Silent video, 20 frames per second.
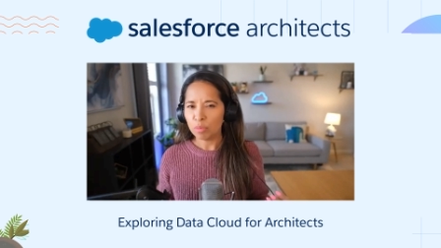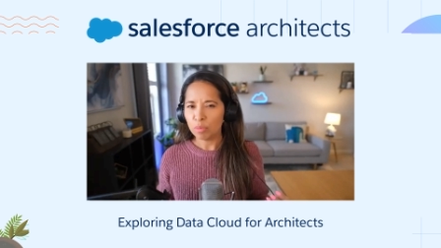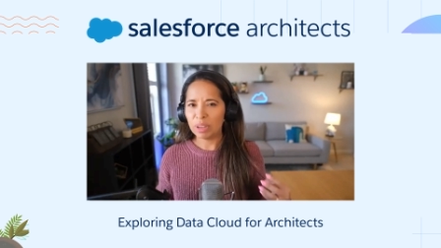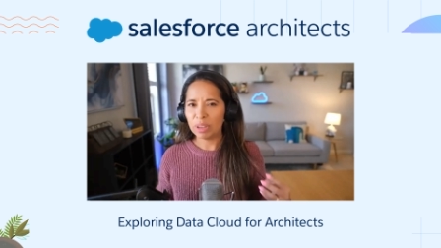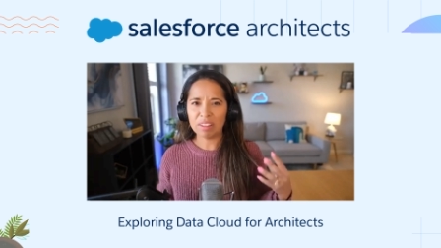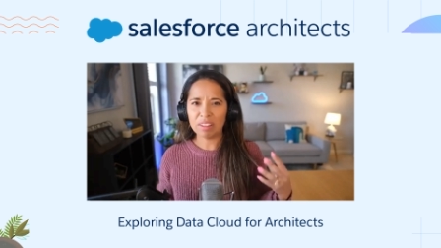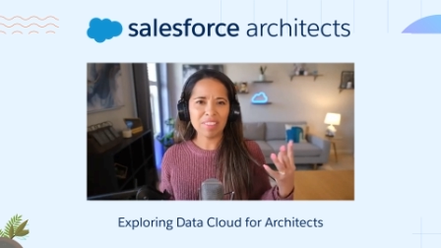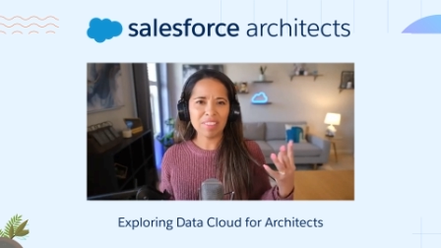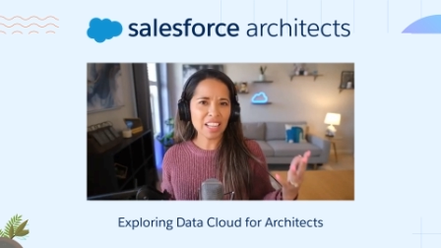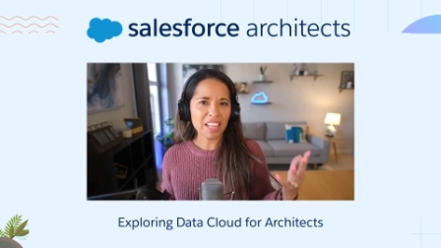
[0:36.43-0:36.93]

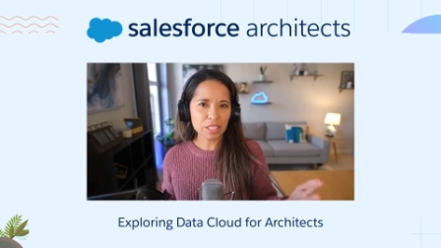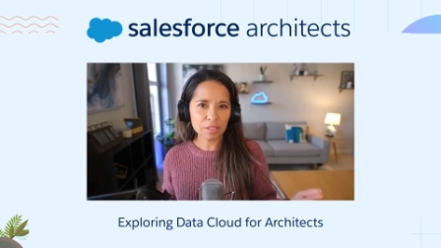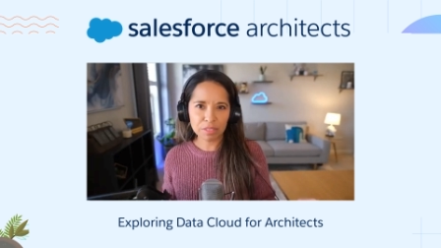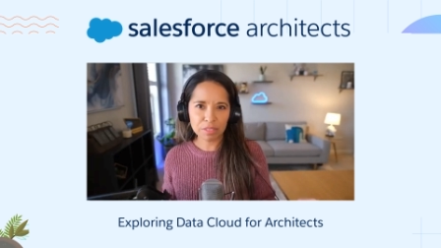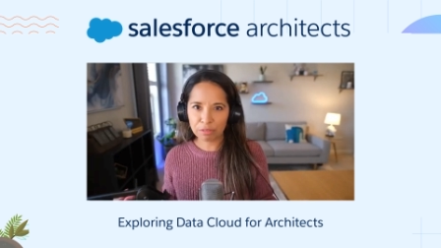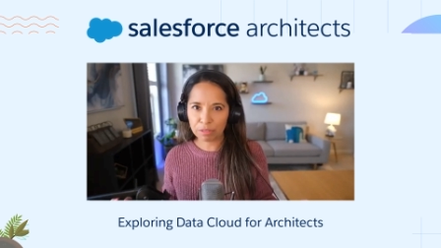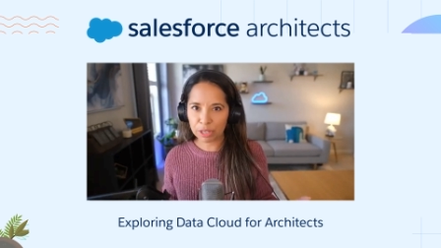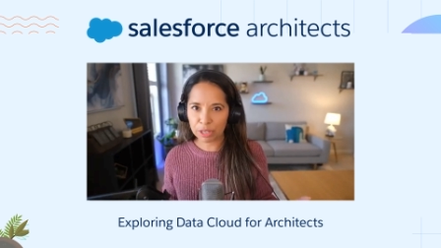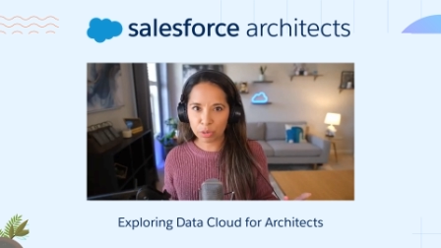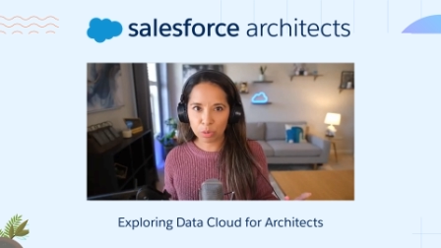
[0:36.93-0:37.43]
we have lots of
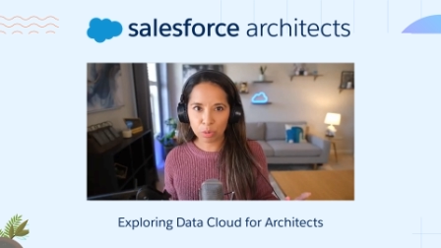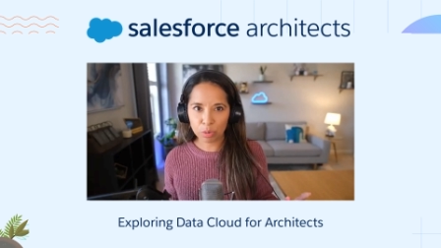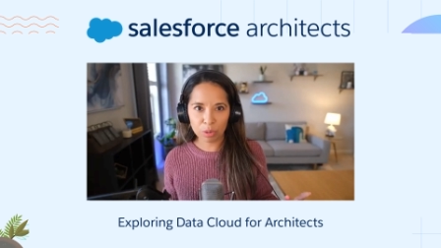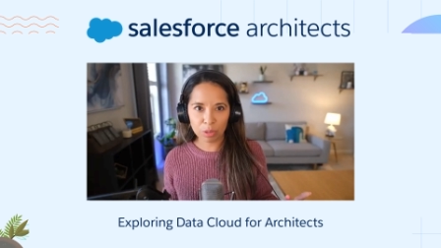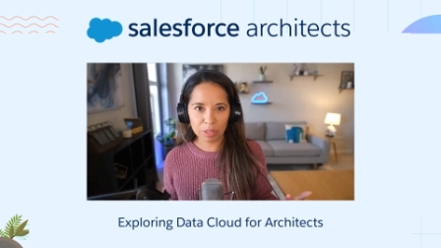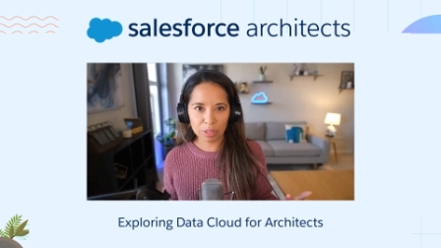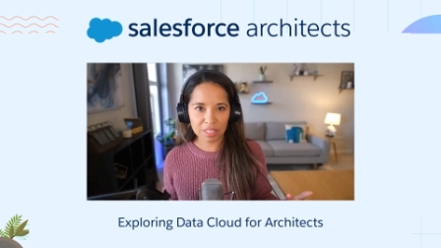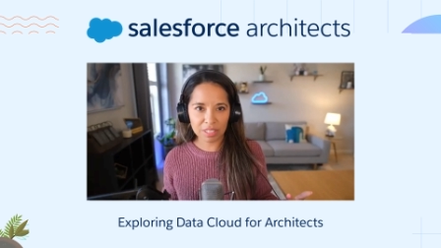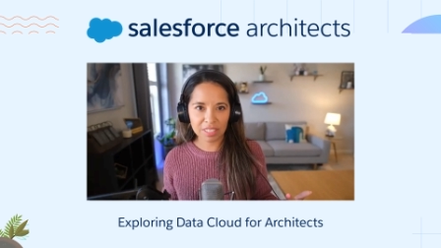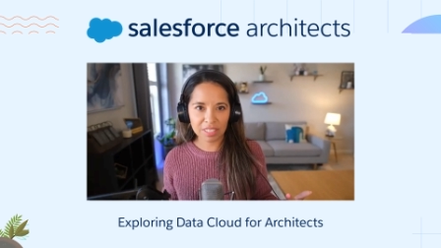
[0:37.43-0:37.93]
different
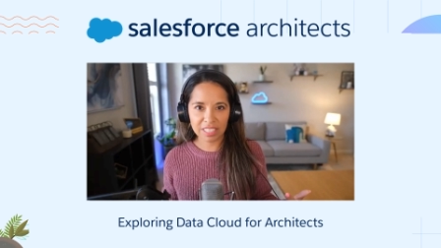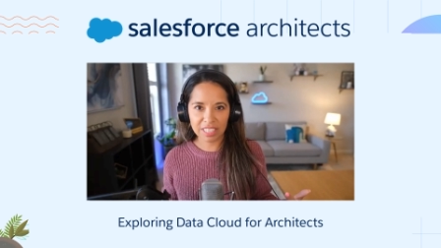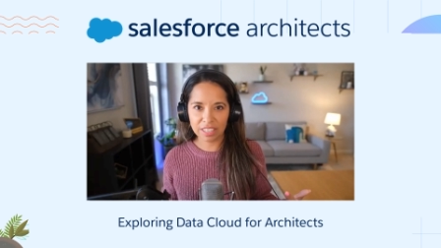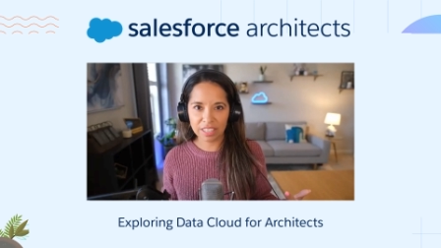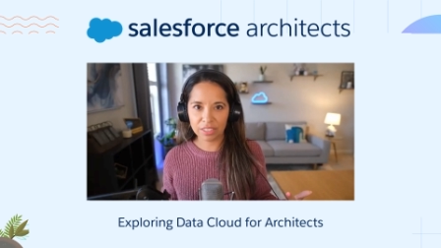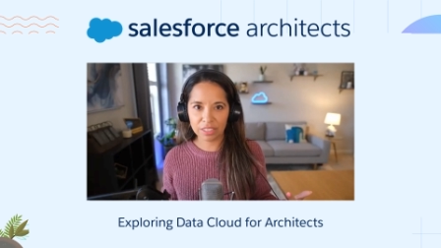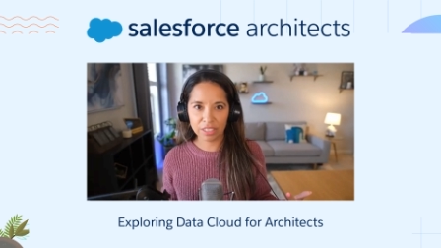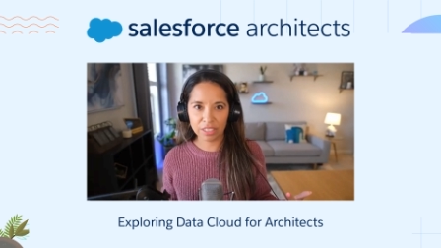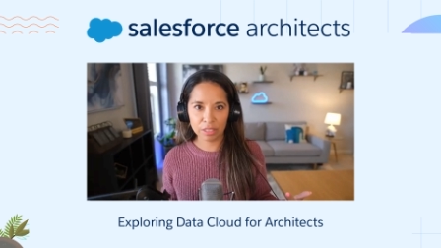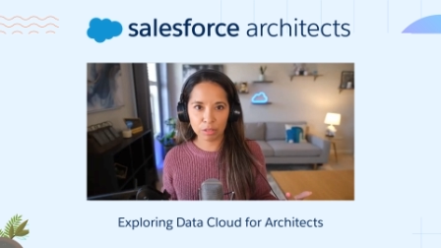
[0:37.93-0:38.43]
tools to
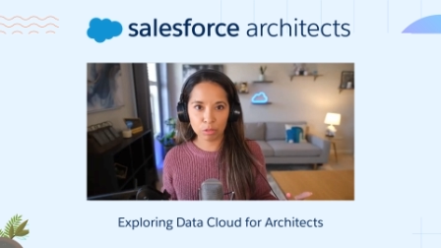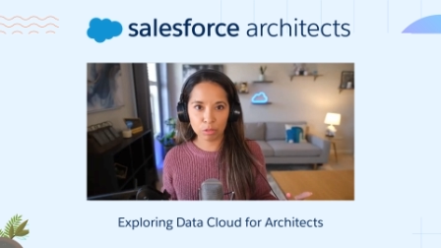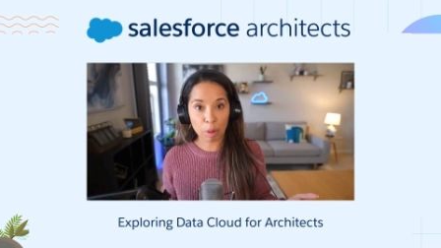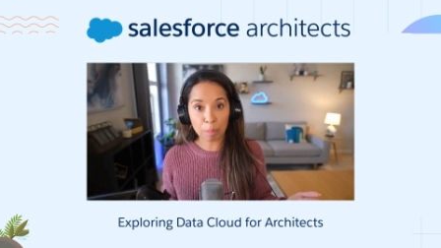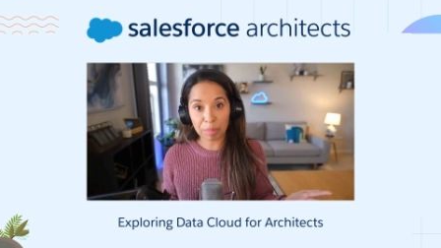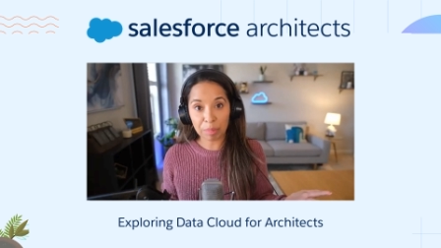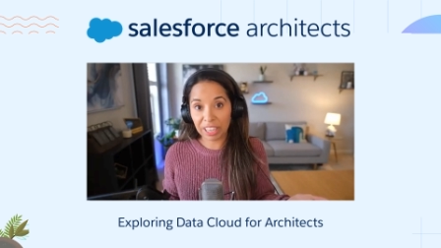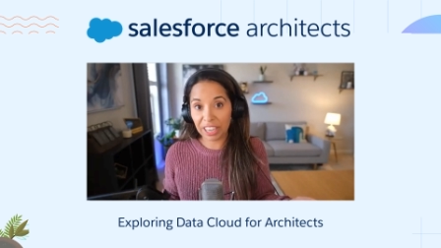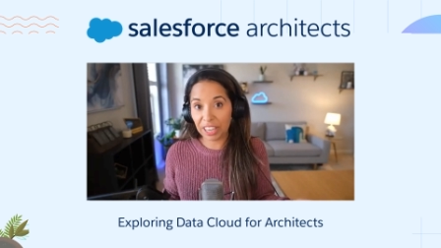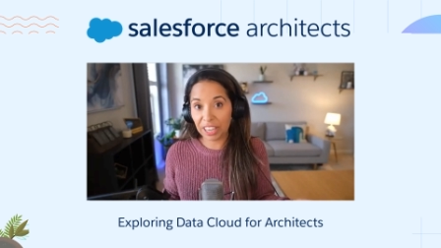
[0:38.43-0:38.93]
either
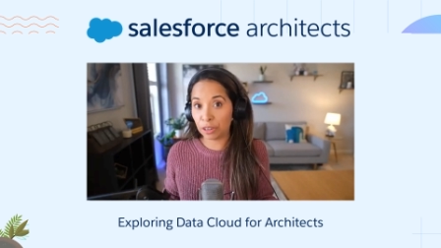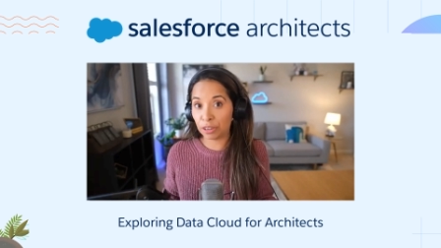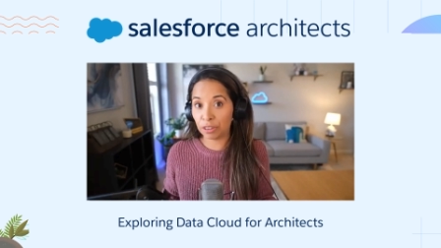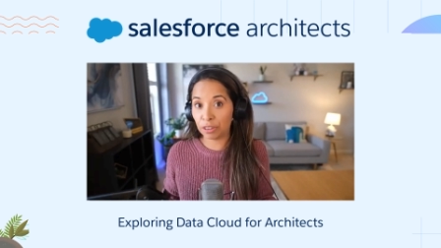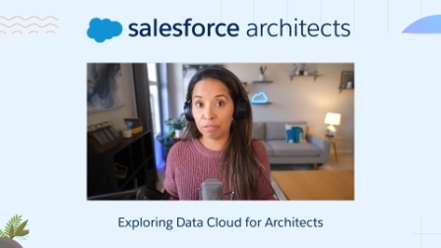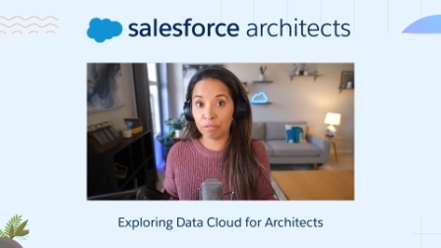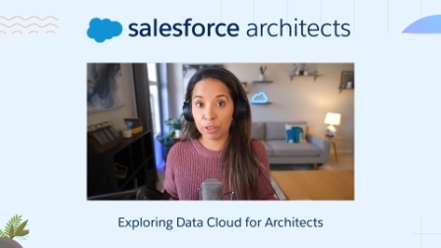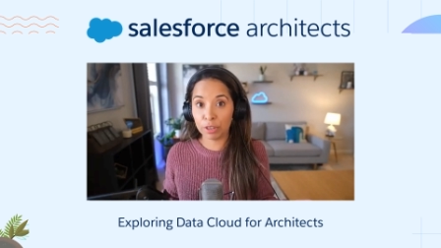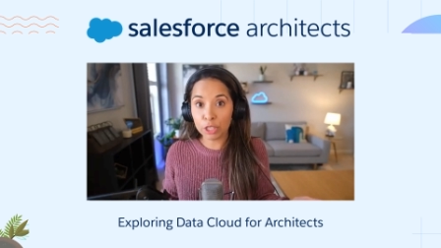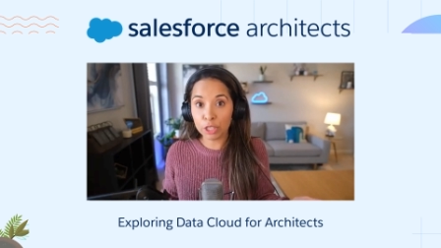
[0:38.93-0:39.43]
replicate
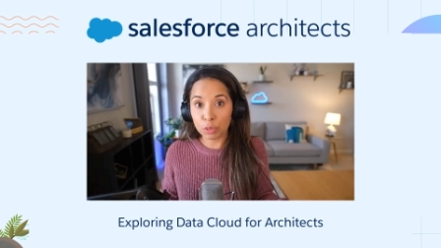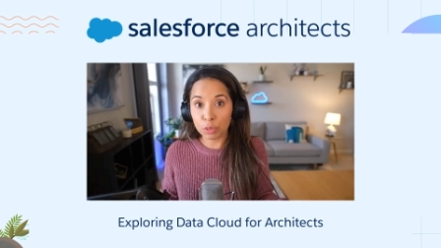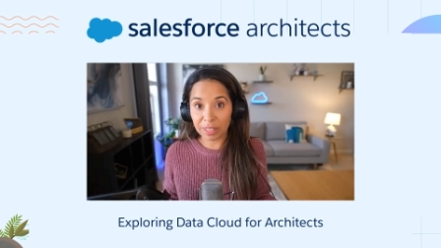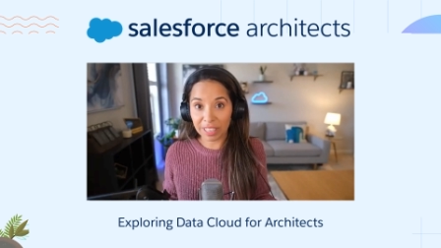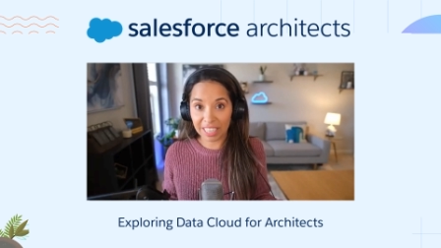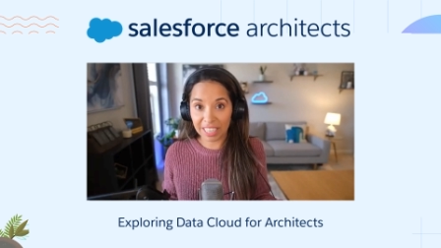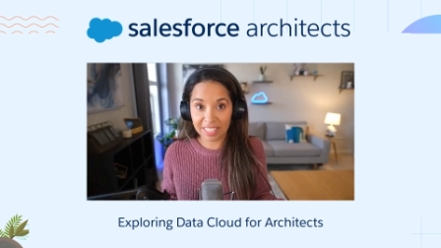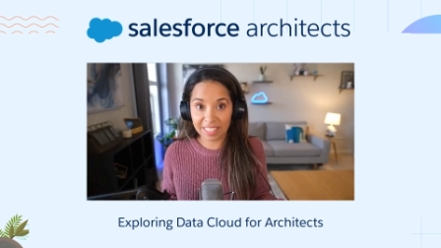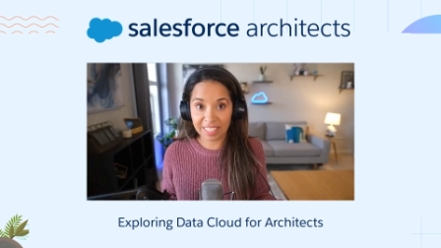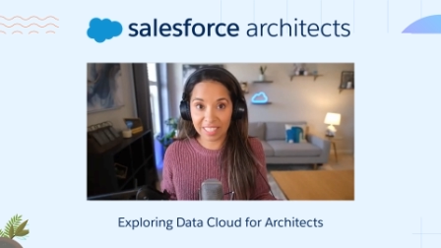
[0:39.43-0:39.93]
or
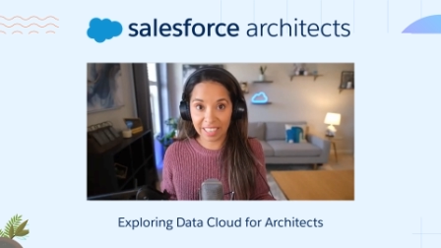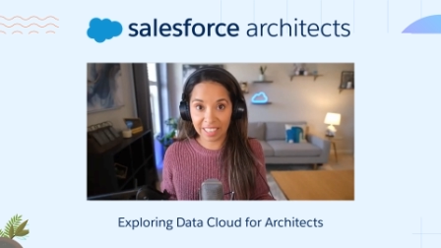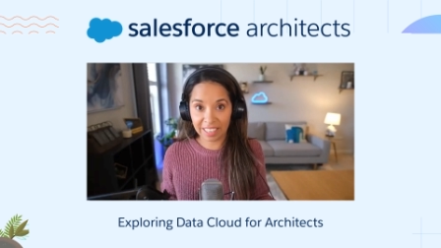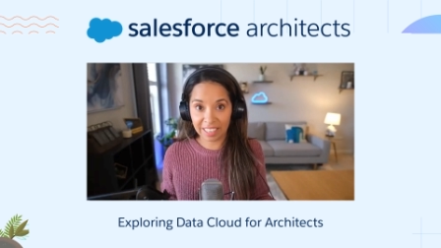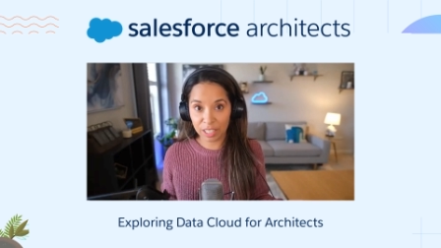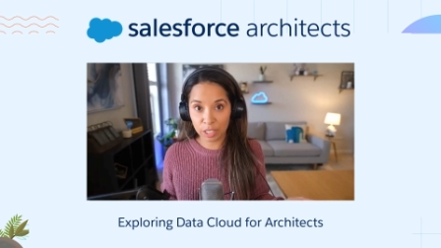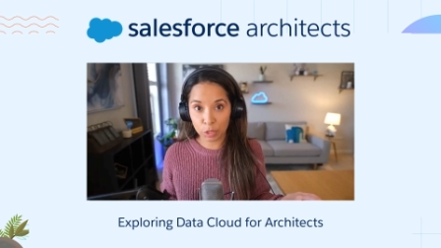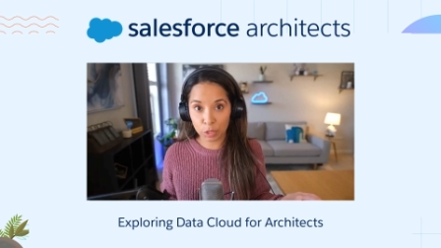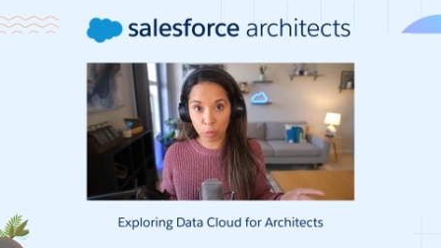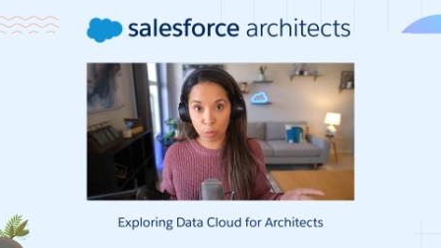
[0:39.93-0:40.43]
virtualize
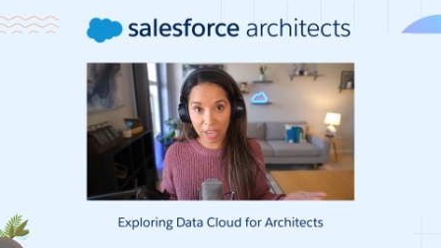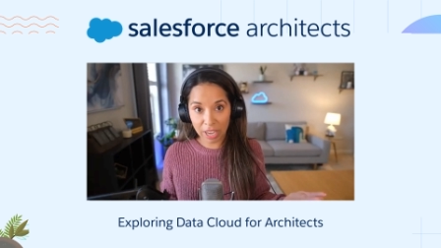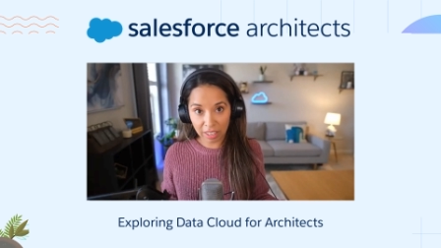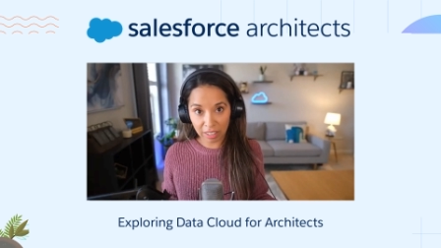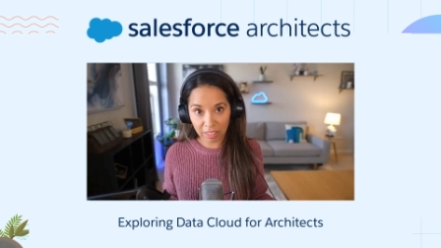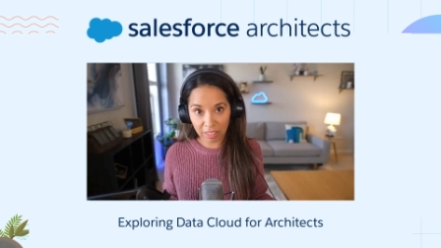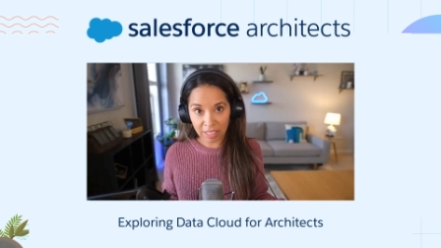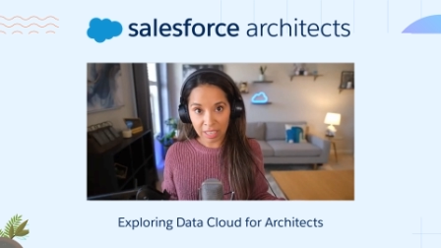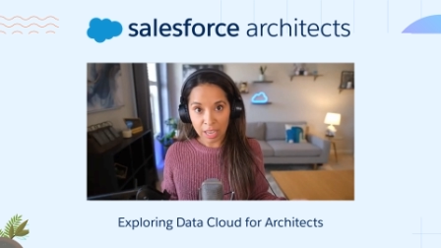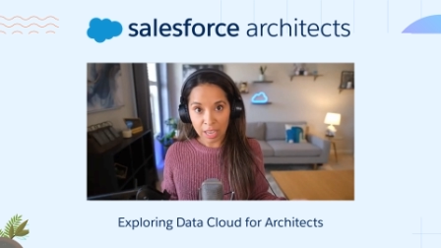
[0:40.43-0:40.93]
data as
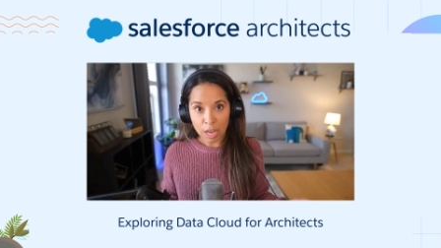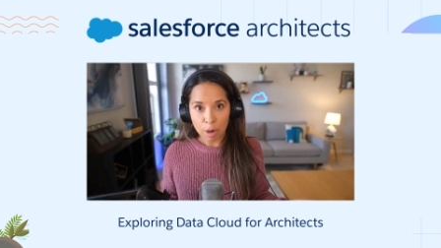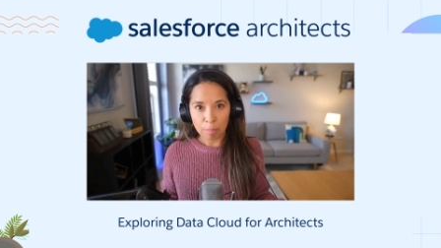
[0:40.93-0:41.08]
well.